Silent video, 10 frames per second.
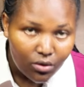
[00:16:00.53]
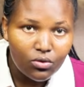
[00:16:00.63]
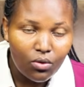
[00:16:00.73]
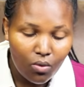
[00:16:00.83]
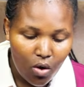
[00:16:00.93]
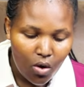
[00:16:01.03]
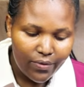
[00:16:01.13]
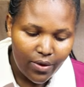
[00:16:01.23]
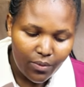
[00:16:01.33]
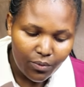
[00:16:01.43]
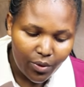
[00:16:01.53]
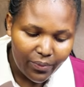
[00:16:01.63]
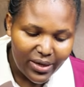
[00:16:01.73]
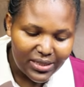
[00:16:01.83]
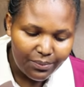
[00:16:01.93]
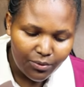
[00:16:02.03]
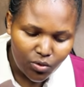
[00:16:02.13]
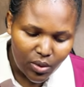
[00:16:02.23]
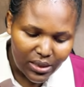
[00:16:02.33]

So we are supposed to